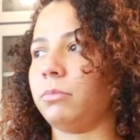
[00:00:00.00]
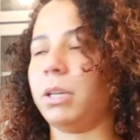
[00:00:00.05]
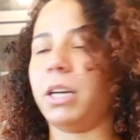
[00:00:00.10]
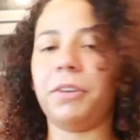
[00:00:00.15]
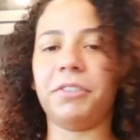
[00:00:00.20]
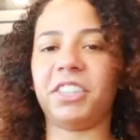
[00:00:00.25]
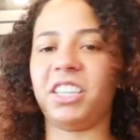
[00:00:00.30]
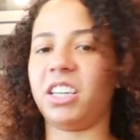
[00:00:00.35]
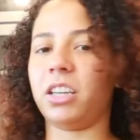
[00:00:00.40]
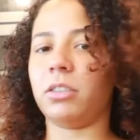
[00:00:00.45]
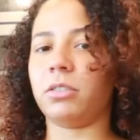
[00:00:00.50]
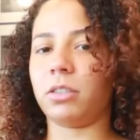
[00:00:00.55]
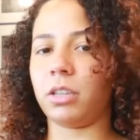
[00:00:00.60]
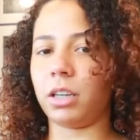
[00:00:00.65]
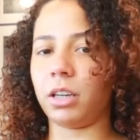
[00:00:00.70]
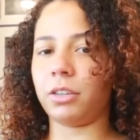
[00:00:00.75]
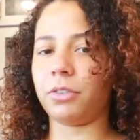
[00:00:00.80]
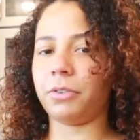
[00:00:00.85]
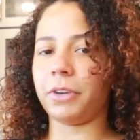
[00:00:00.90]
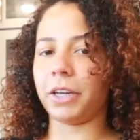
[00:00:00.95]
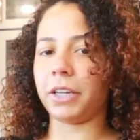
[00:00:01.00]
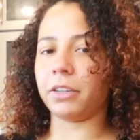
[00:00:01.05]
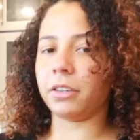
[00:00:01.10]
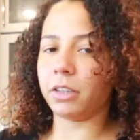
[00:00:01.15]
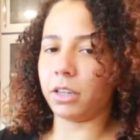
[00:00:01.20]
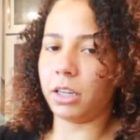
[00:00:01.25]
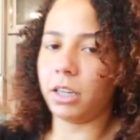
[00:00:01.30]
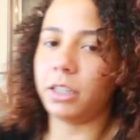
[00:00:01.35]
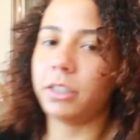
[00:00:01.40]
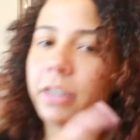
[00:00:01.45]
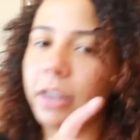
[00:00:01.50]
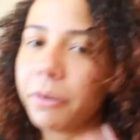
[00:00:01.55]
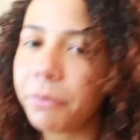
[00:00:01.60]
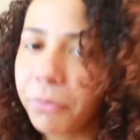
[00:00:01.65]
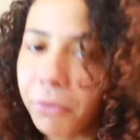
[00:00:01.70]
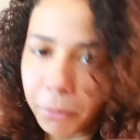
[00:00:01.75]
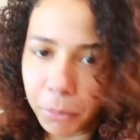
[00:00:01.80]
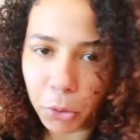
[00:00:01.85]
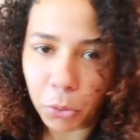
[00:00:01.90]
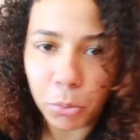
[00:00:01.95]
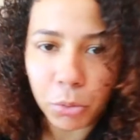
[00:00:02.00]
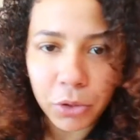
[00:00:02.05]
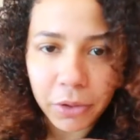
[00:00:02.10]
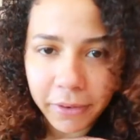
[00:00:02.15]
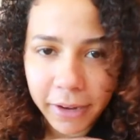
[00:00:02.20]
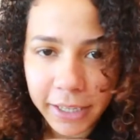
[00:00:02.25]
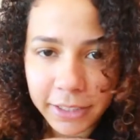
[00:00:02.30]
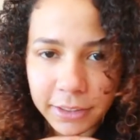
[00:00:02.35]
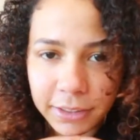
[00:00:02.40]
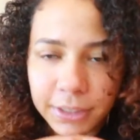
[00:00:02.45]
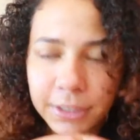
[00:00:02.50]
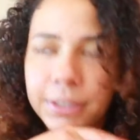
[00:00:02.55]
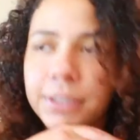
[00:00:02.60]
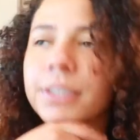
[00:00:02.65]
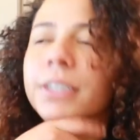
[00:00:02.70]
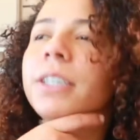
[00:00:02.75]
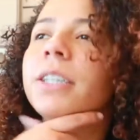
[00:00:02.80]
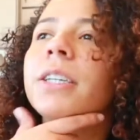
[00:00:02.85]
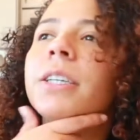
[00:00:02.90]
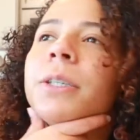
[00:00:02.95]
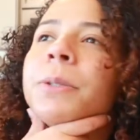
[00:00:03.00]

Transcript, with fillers: but everything else connects fine, except for mobile devices.